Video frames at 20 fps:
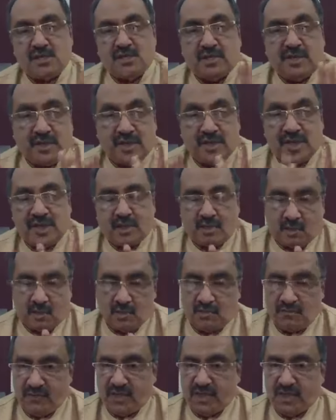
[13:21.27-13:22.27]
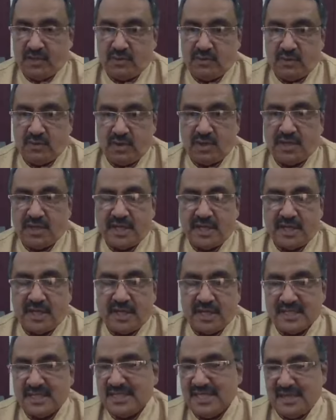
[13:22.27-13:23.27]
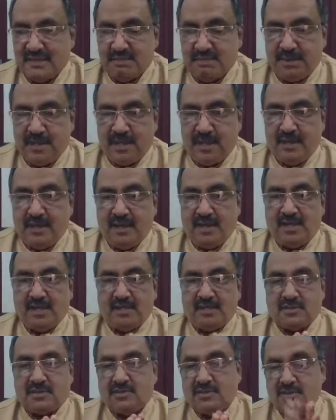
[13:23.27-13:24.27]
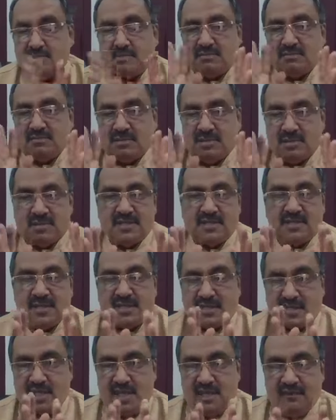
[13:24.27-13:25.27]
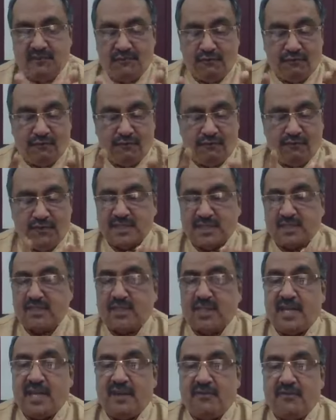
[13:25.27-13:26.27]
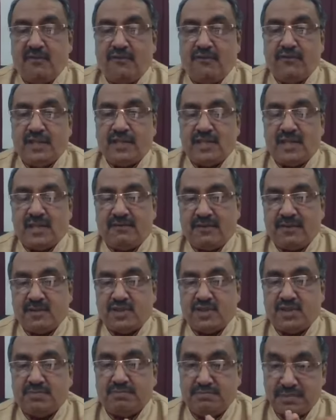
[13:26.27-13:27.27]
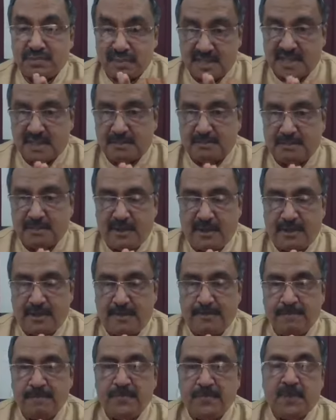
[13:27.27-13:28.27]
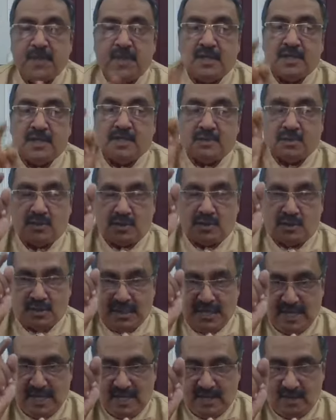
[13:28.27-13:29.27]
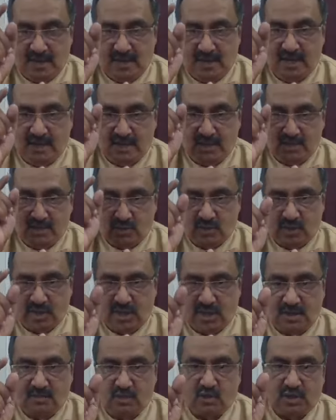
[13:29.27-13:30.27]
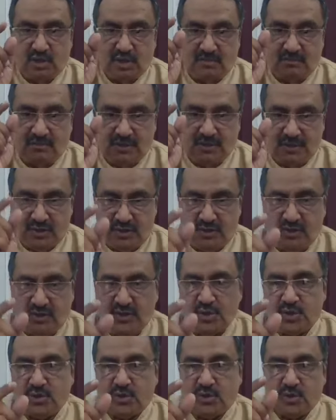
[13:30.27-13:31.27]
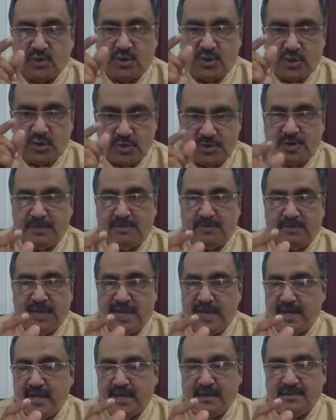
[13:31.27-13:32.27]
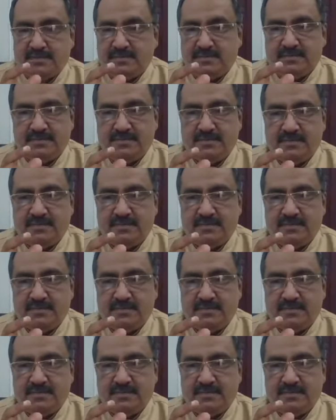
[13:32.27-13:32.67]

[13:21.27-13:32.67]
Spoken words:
So that account we should not treat it as NPA. So this is the thing. First thing, with reference to principal, so calculate total amount of due to be paid.